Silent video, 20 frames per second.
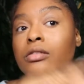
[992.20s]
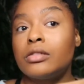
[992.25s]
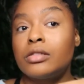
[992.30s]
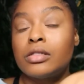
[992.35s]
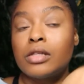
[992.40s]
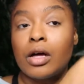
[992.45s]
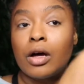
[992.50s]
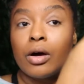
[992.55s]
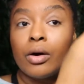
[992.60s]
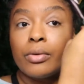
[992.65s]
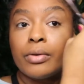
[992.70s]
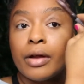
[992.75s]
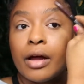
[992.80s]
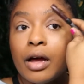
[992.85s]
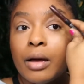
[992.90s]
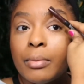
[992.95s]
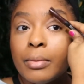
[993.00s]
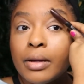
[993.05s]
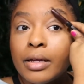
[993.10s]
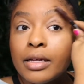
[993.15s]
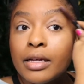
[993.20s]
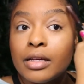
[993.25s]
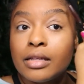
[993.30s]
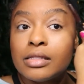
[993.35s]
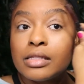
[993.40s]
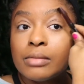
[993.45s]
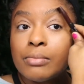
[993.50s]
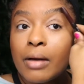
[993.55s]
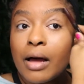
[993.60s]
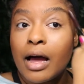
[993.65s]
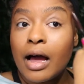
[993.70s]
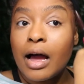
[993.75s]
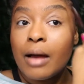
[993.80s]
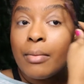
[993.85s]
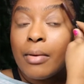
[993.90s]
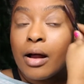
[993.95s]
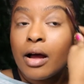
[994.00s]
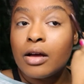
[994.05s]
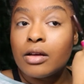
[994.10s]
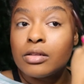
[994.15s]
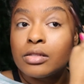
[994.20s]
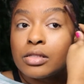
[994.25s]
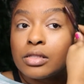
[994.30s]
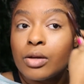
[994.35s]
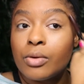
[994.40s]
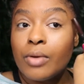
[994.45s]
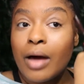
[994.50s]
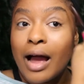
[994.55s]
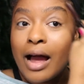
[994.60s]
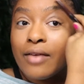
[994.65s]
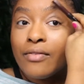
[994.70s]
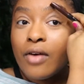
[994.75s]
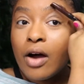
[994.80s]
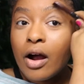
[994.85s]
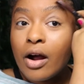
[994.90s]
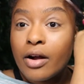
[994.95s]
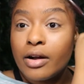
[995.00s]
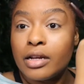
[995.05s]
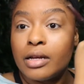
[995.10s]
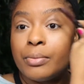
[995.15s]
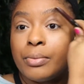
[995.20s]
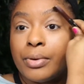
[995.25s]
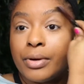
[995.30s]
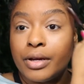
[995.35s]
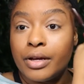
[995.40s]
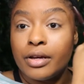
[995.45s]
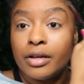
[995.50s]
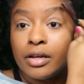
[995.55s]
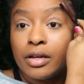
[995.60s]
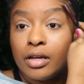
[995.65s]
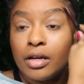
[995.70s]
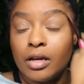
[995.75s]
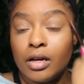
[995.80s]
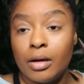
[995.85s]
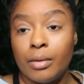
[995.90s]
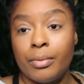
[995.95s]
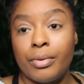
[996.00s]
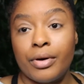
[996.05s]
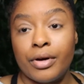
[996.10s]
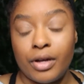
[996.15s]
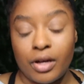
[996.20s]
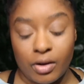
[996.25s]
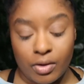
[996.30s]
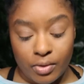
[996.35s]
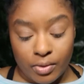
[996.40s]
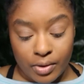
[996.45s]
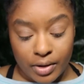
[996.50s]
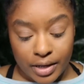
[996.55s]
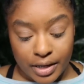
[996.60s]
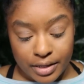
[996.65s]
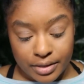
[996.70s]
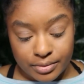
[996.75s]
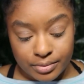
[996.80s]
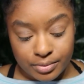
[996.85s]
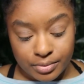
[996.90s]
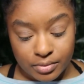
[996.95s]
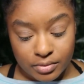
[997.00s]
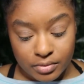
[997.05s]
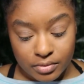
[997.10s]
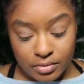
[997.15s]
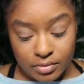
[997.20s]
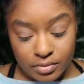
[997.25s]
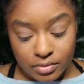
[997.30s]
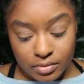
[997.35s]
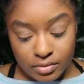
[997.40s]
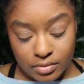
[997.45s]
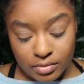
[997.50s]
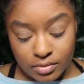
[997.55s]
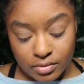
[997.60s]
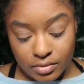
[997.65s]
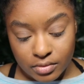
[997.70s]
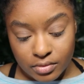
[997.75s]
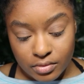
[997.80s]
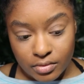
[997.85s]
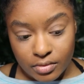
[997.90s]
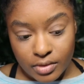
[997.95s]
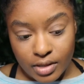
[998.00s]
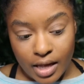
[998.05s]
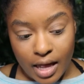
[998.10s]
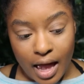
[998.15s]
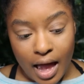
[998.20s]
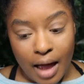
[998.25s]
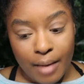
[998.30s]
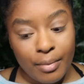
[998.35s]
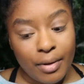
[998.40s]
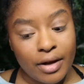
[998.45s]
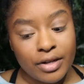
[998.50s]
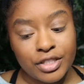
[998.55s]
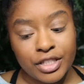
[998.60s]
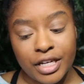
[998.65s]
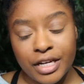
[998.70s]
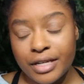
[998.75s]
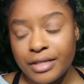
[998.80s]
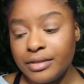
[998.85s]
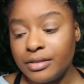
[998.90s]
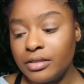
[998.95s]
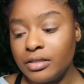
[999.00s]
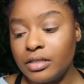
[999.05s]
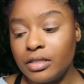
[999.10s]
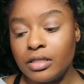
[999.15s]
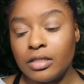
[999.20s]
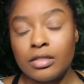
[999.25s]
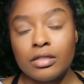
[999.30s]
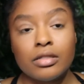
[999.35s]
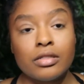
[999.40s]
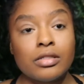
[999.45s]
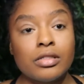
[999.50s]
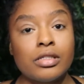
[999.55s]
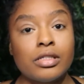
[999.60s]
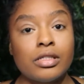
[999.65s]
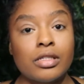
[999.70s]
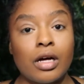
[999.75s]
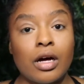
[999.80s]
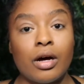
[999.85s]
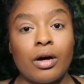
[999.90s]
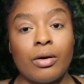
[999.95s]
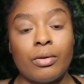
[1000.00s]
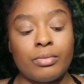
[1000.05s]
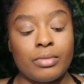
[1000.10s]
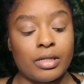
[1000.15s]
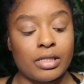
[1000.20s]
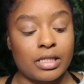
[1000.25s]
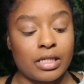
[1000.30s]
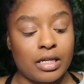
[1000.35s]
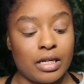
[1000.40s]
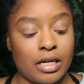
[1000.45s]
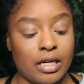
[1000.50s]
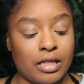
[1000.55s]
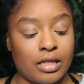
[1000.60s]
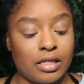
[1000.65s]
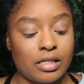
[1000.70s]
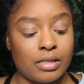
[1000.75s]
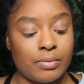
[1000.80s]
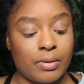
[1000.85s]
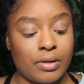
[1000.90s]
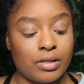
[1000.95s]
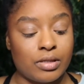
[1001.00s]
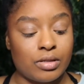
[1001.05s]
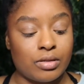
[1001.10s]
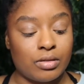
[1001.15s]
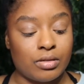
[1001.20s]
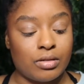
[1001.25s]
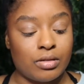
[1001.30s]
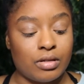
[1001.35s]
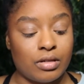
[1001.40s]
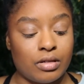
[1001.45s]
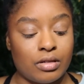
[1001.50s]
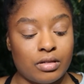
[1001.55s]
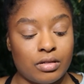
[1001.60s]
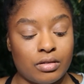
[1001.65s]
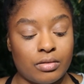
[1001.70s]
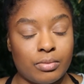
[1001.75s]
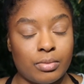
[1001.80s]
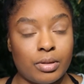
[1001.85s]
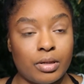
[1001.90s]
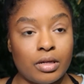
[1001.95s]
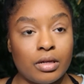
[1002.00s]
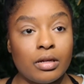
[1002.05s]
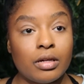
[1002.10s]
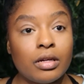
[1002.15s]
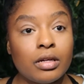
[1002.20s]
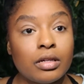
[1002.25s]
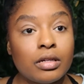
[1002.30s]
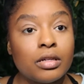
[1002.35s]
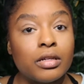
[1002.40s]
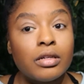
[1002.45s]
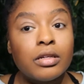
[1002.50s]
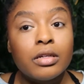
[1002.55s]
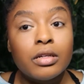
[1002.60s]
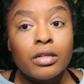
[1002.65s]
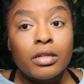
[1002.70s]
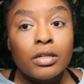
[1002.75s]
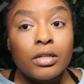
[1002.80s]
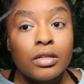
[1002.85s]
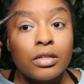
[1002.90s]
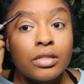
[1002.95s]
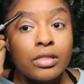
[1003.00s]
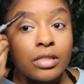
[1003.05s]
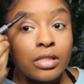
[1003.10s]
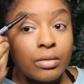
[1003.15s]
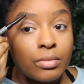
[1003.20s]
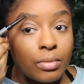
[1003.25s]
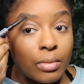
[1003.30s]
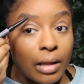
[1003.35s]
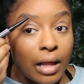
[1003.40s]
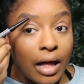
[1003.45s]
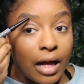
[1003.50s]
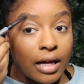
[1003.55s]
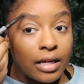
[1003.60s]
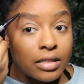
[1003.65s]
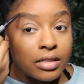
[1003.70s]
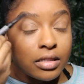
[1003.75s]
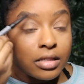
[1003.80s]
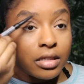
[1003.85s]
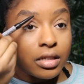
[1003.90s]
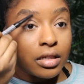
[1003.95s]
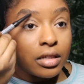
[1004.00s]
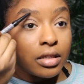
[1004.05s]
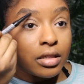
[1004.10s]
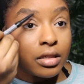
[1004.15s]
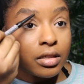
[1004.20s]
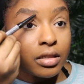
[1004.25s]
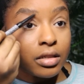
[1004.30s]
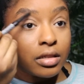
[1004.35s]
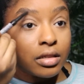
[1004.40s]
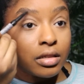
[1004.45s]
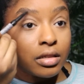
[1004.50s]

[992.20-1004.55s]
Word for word: so now I'm going to get into my eyebrows. So I've already put put on eyebrow gel. So I'm just going to get this pencil and put some lines in.